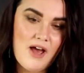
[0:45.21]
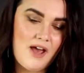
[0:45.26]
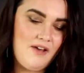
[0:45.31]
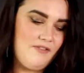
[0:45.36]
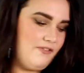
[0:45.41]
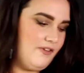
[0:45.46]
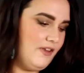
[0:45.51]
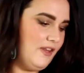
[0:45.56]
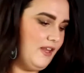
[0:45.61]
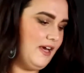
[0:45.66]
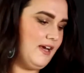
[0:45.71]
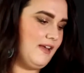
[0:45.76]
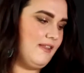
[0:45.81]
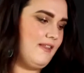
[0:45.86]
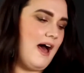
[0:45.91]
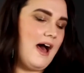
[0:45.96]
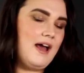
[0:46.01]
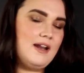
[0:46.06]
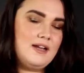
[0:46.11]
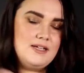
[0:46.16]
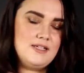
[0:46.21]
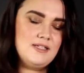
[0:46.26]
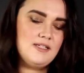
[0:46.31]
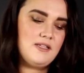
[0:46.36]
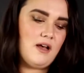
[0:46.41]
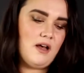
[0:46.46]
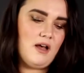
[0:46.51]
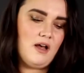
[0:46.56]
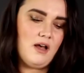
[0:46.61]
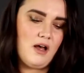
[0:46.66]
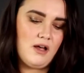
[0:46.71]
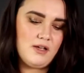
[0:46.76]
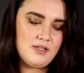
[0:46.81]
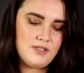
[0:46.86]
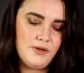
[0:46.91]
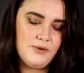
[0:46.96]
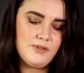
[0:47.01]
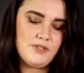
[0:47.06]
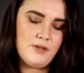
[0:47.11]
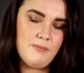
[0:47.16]
I feel like that is
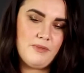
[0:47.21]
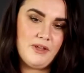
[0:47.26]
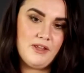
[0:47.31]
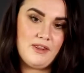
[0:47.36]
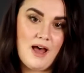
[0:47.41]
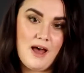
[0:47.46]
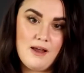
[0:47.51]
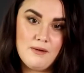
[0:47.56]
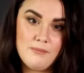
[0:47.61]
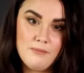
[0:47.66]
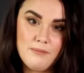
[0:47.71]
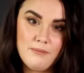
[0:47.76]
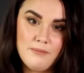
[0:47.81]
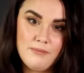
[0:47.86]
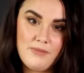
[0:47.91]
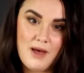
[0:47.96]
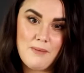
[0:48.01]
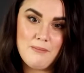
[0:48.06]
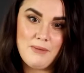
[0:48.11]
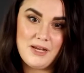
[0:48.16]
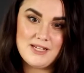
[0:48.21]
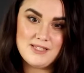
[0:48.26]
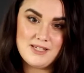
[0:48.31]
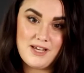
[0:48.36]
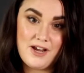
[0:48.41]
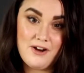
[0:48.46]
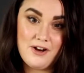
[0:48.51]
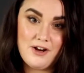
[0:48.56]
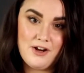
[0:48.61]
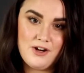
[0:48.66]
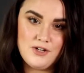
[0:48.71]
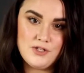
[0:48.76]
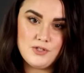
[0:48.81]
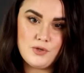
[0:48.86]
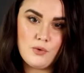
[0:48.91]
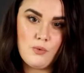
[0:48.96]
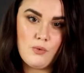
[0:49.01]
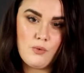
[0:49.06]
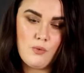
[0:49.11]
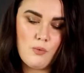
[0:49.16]
also something that makes carriers
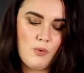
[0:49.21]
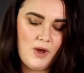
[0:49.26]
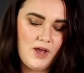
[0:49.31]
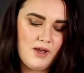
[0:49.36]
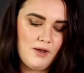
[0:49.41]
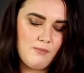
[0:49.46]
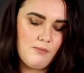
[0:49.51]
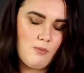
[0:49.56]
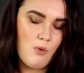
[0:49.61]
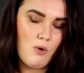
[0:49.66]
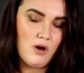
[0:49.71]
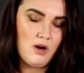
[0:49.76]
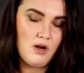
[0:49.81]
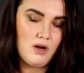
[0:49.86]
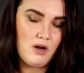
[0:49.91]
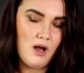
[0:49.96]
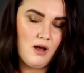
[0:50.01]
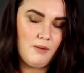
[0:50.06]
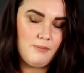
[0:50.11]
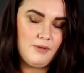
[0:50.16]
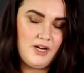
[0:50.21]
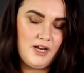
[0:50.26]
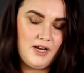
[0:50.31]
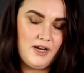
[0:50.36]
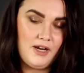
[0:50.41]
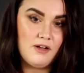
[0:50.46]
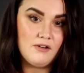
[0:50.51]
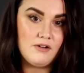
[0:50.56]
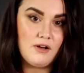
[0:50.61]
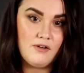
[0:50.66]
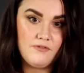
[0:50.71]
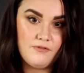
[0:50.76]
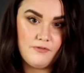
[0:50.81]
way more accommodating